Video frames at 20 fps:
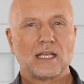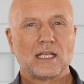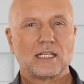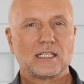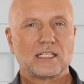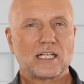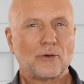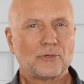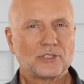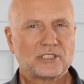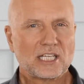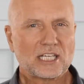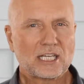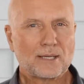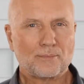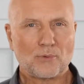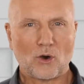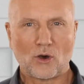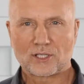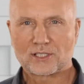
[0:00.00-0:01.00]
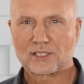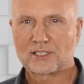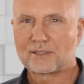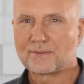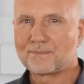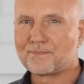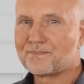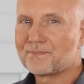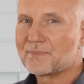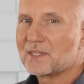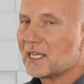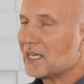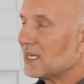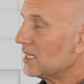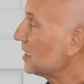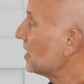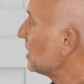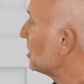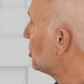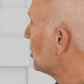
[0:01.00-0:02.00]
Now we take a box,
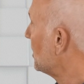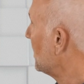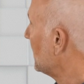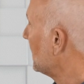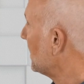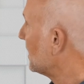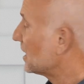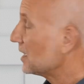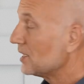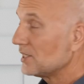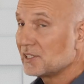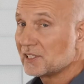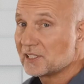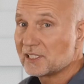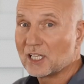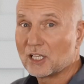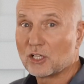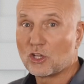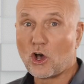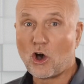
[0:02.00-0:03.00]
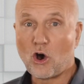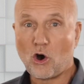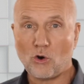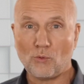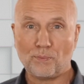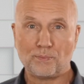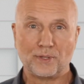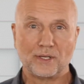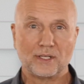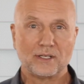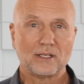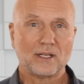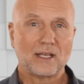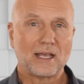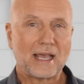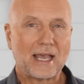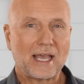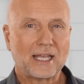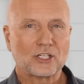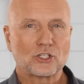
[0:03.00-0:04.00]
initially still open,
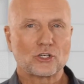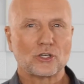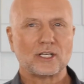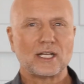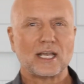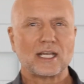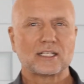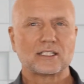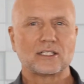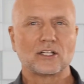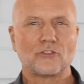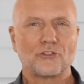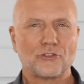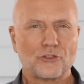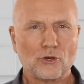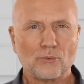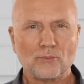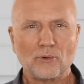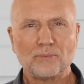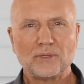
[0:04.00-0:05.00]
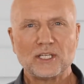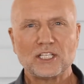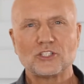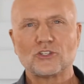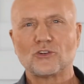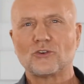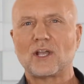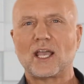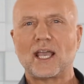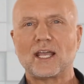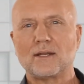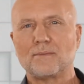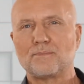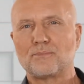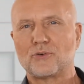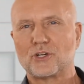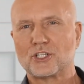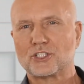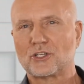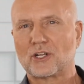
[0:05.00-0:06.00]
and connect a thermometer and a
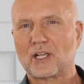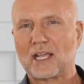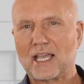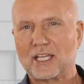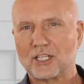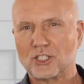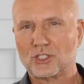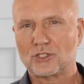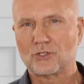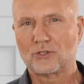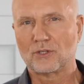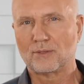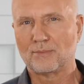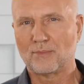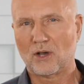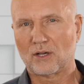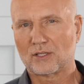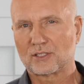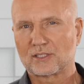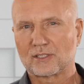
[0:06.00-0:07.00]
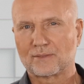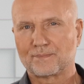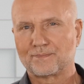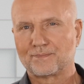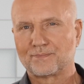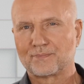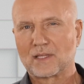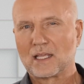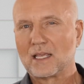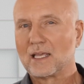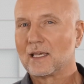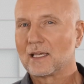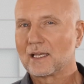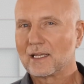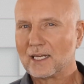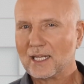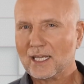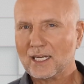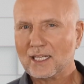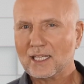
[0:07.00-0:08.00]
pressure gauge to the box.
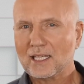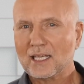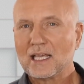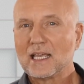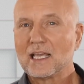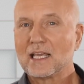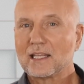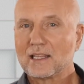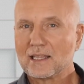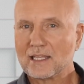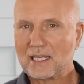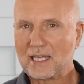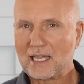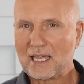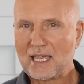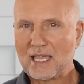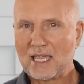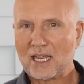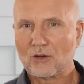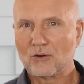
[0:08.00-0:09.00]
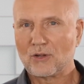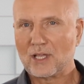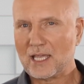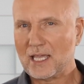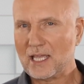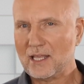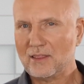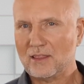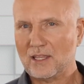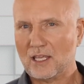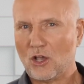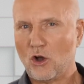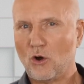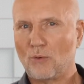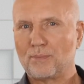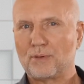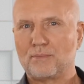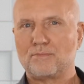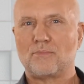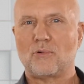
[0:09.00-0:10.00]
Clearly, the air in the
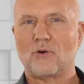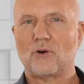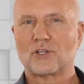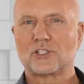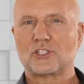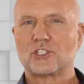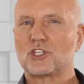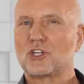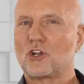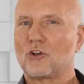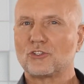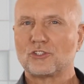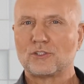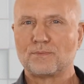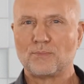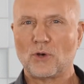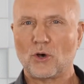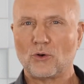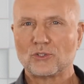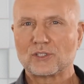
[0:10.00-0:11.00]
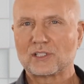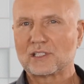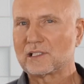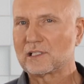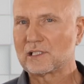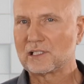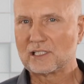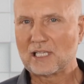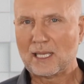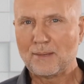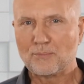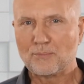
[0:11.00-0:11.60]
open box shows both the same